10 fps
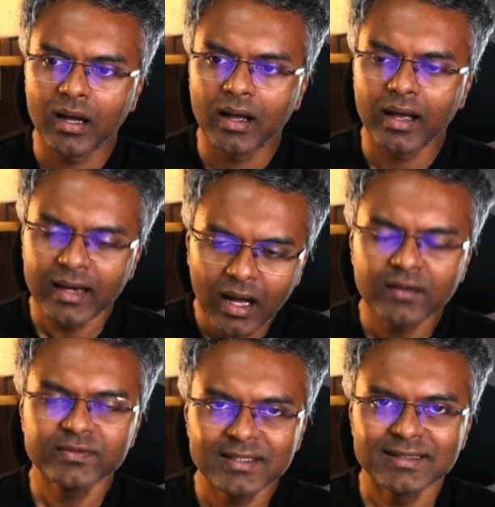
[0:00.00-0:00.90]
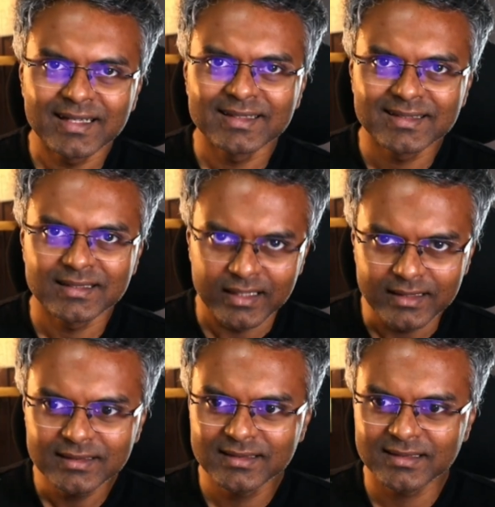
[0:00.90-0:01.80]
and after it does
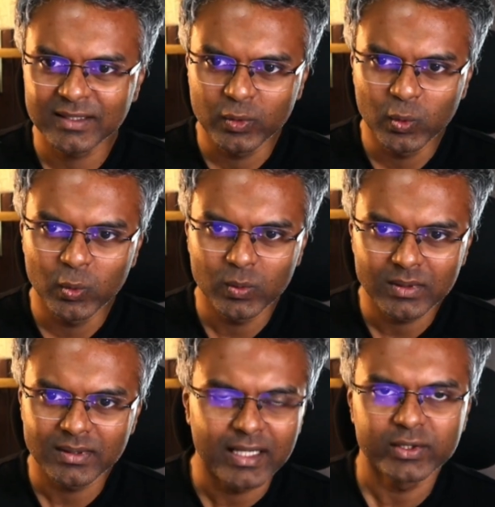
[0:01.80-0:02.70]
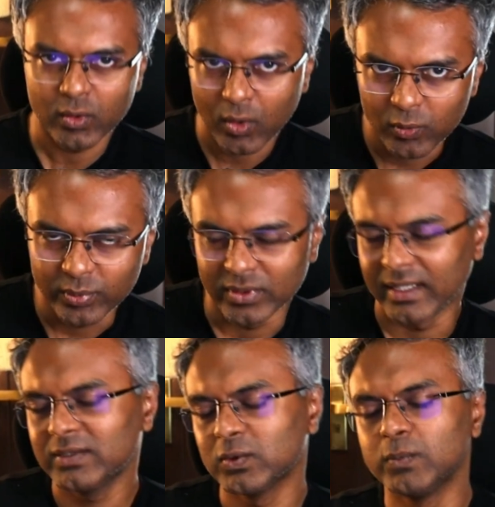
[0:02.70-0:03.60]
things, you get your output, right?
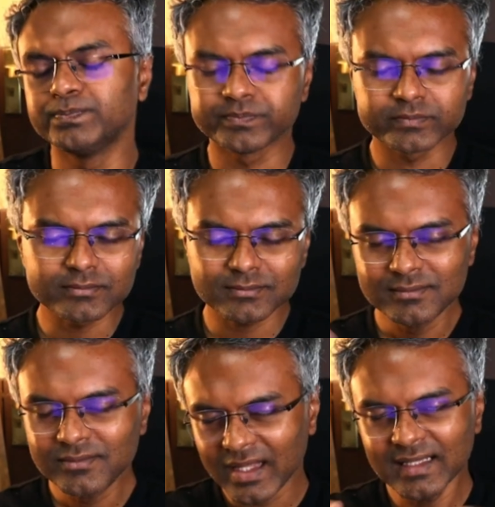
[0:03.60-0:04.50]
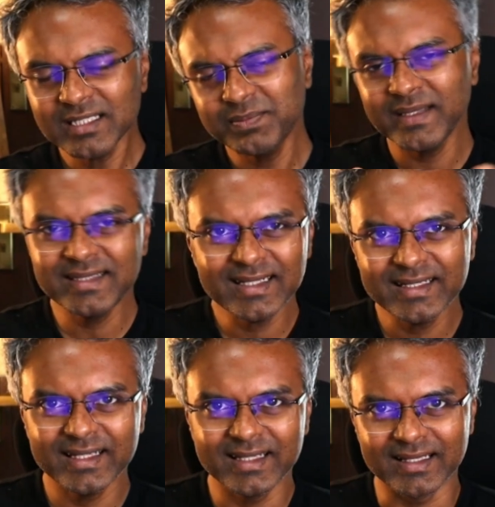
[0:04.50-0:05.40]
So that's basically
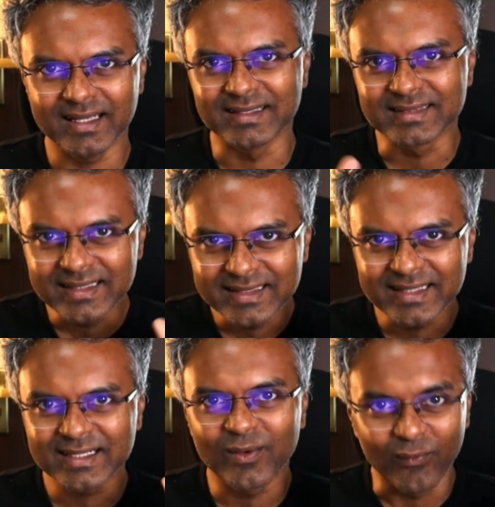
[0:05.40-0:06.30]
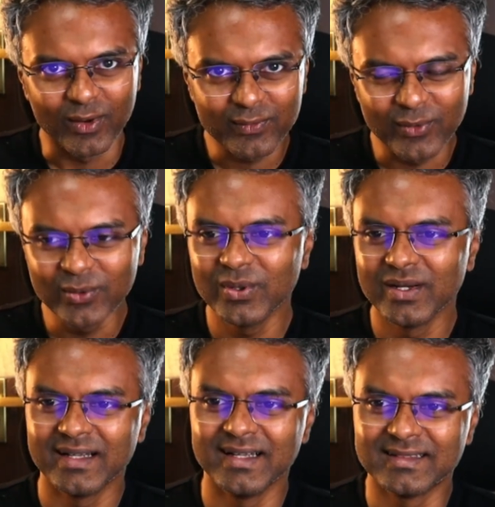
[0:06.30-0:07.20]
the agentic workflow.
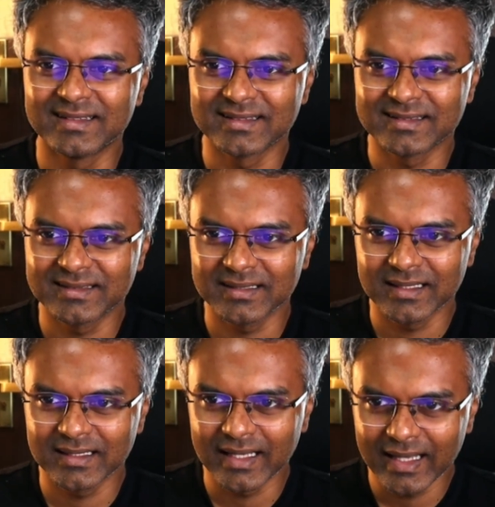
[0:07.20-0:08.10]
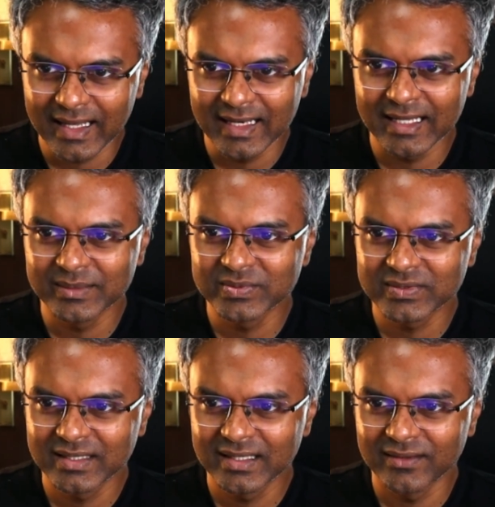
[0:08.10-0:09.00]
It's LLMs
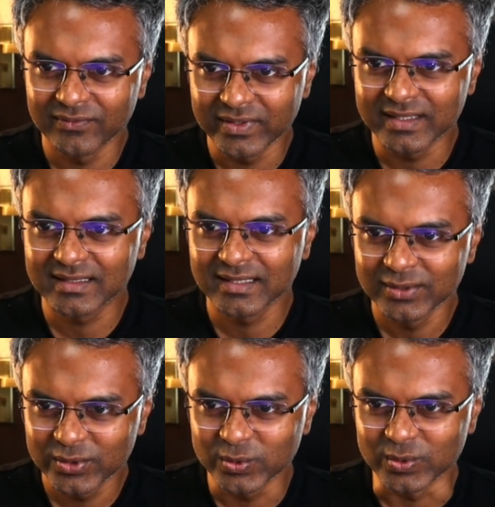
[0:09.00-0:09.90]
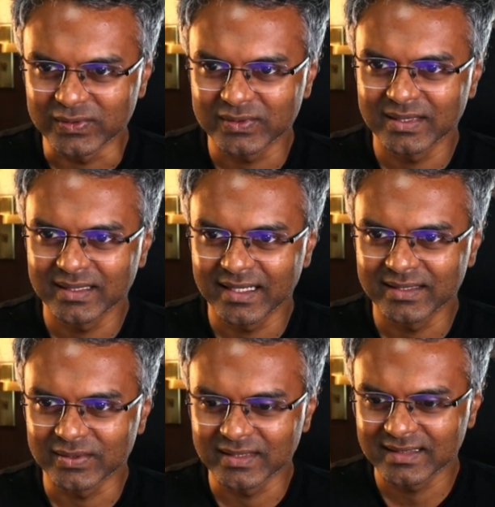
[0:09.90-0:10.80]
with tools, right? So
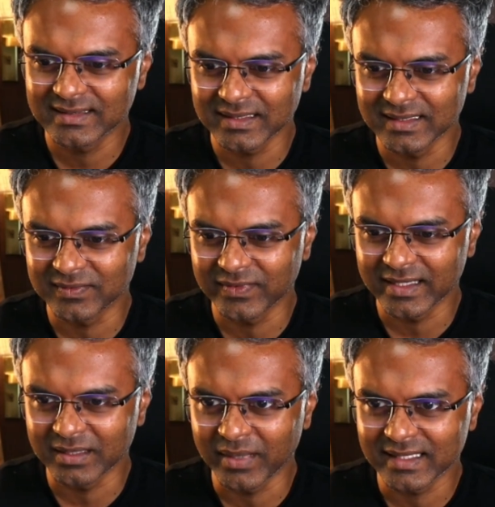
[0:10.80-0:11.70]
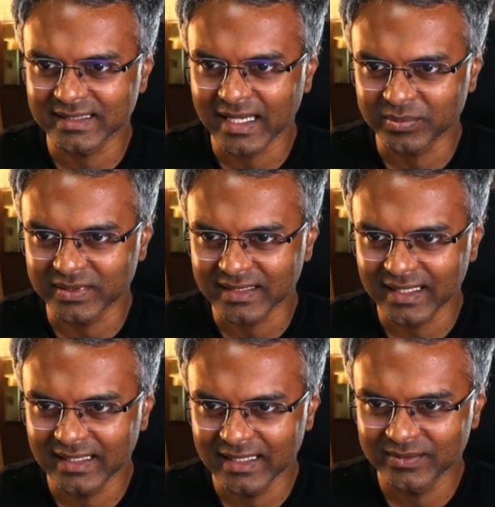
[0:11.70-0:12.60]
this is where the magic happens,
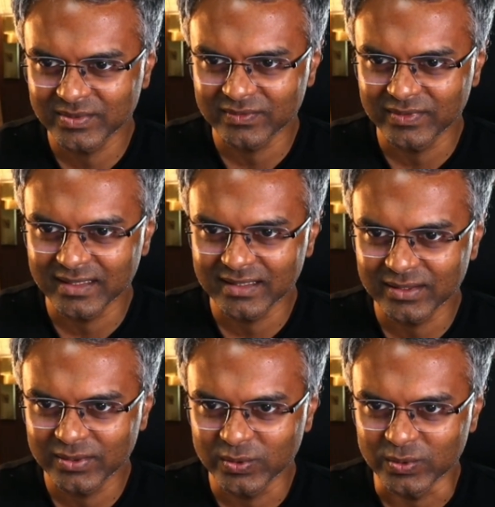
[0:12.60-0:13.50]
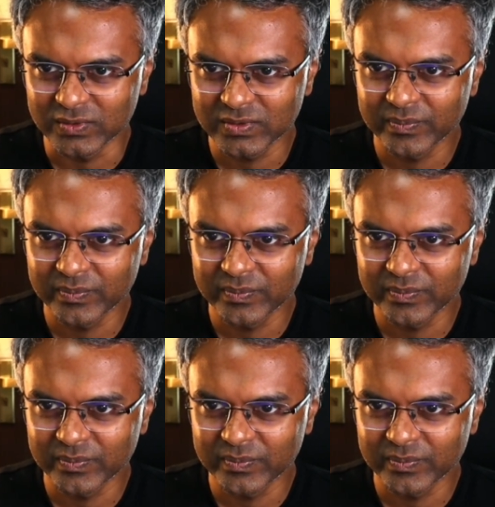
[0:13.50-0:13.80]
LLMs with tools.